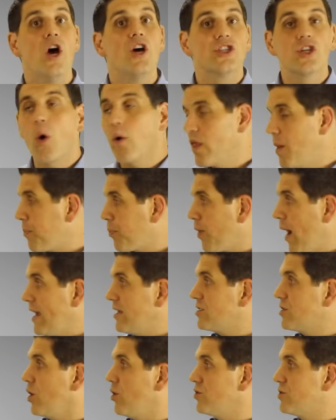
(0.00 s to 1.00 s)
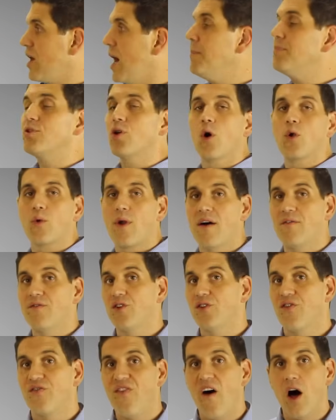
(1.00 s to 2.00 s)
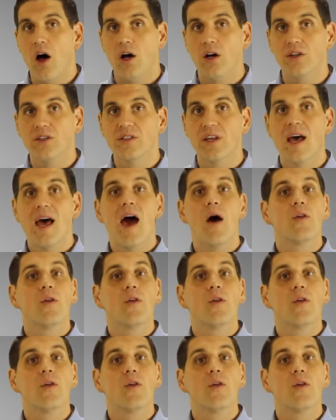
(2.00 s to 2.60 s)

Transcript: So when the price goes up, total revenue falls.